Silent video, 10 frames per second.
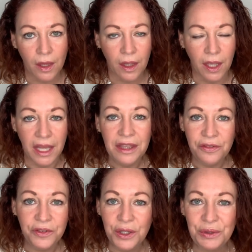in the
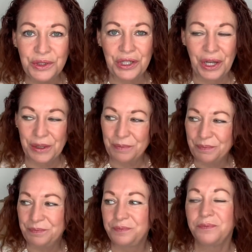future.
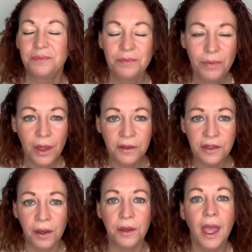
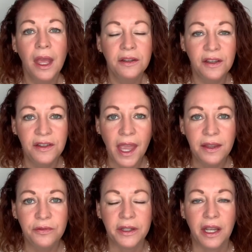So
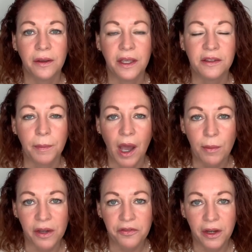today's video is about
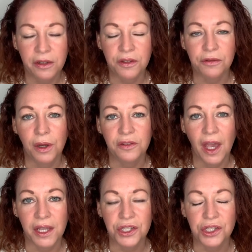my fragrance
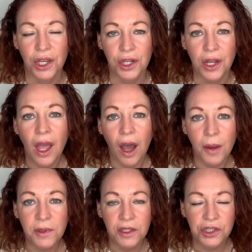rotation.
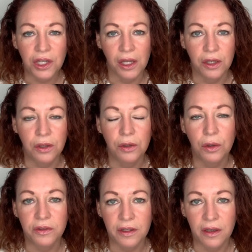I'm going to show you
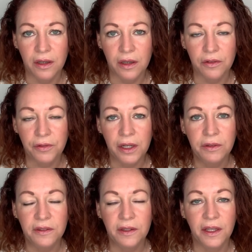the
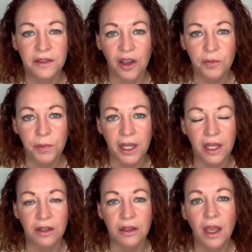fragrances that I've been